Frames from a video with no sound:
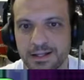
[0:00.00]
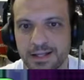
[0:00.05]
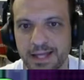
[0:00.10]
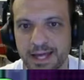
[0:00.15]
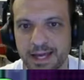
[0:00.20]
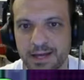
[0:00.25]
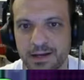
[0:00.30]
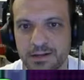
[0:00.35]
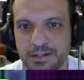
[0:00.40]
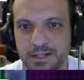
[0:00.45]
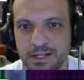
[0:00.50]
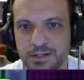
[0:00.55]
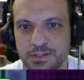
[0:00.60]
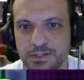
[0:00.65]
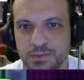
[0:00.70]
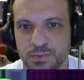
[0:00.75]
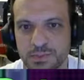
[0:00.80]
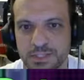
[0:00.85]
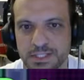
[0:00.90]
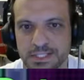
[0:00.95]
getting
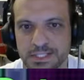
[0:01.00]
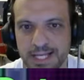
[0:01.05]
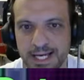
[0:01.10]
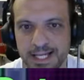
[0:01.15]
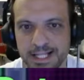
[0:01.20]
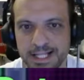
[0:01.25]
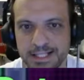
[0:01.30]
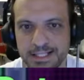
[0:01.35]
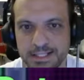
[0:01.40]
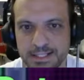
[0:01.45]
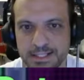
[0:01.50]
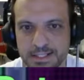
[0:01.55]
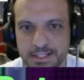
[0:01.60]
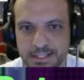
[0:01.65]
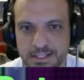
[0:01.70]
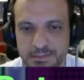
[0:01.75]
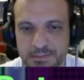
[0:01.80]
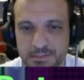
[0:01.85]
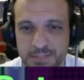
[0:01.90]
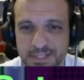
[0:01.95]
towards the tail end of the
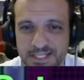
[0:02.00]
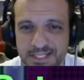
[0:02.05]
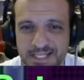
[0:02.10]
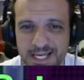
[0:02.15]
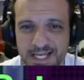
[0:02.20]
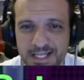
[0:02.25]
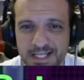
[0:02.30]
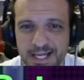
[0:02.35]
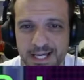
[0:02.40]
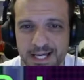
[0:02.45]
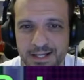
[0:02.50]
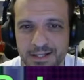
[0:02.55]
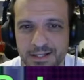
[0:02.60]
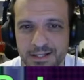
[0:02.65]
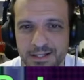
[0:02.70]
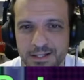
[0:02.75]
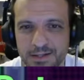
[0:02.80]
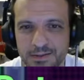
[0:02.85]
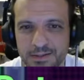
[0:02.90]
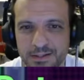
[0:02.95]
system. But saying that,
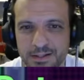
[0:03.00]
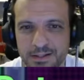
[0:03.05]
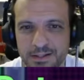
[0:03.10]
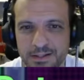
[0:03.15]
the